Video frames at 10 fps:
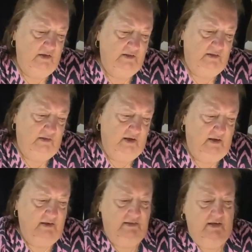Because,
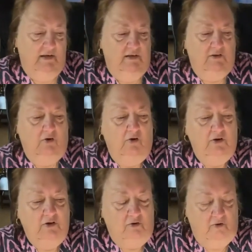like I said, it's
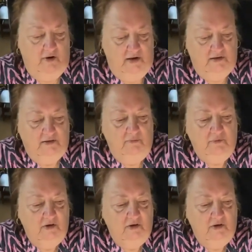hard to crank